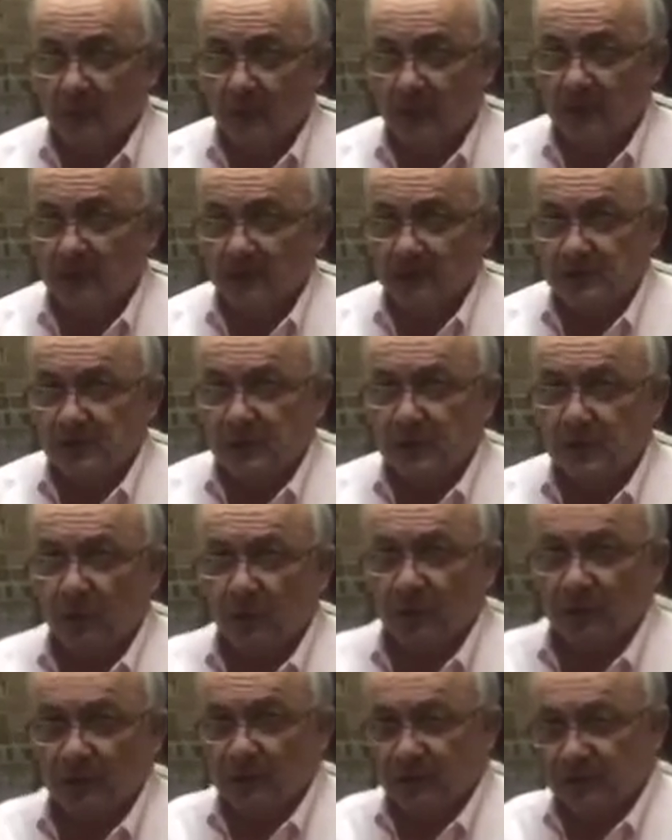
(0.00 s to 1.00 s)
But it's
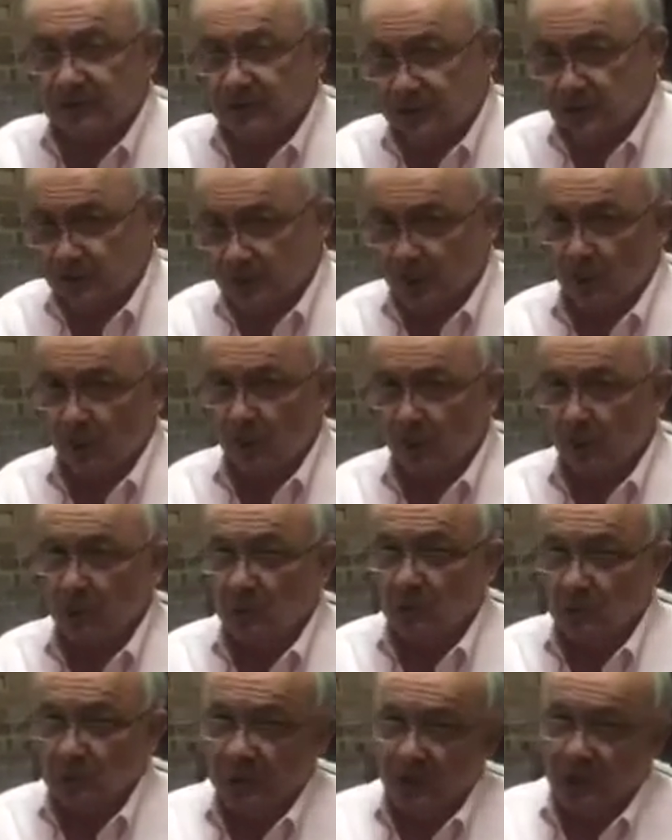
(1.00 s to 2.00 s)
important that you know
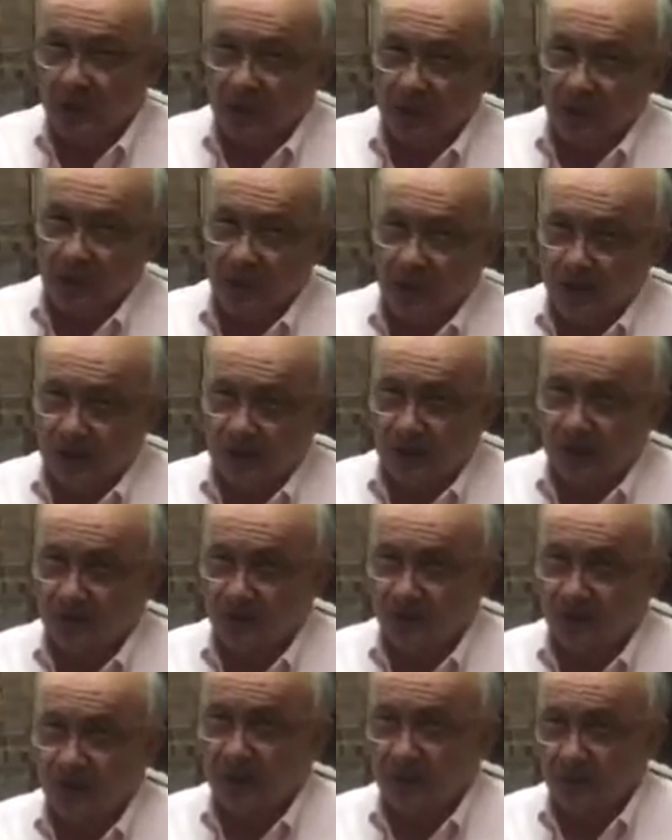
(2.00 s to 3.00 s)
how to
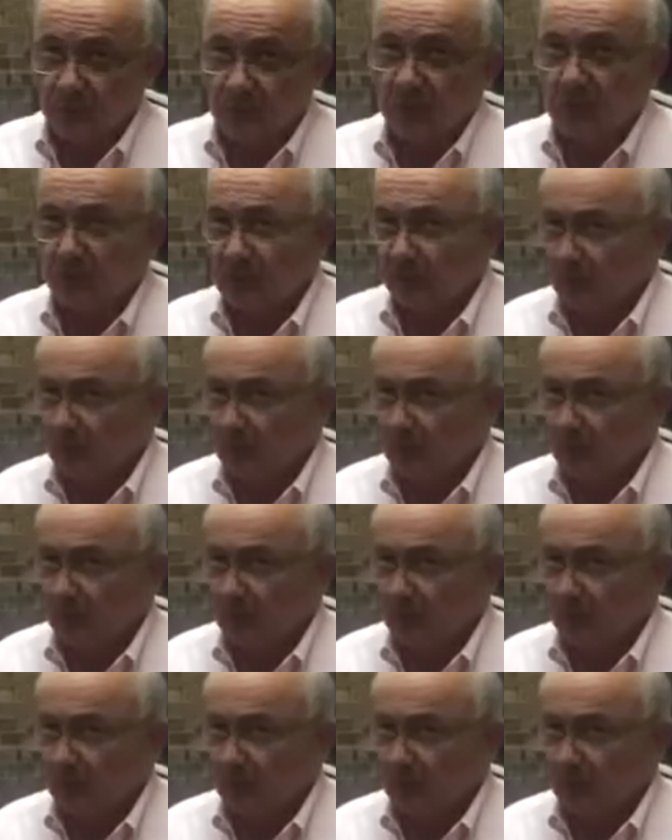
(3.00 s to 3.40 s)
identify book